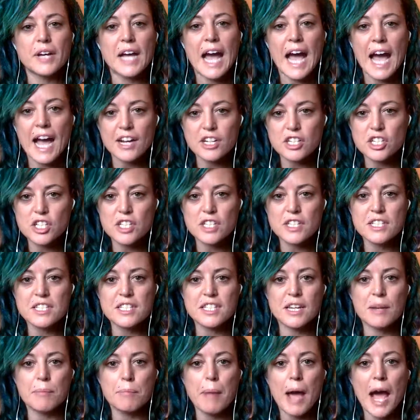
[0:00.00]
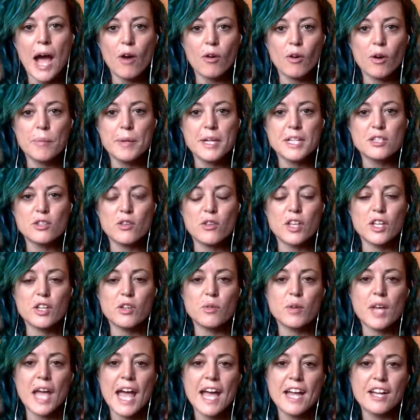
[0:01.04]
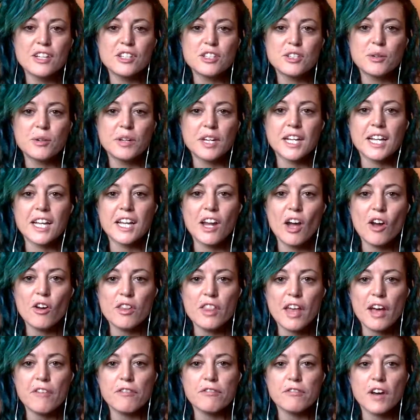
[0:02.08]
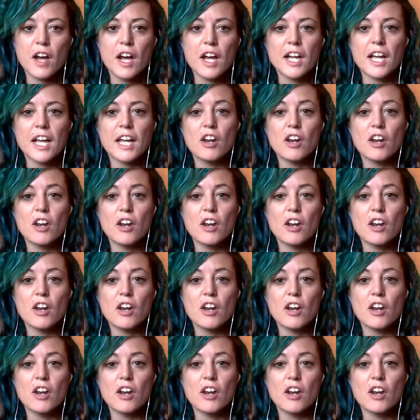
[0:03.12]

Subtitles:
actions and empowerment so that you can do it and get out of that funk.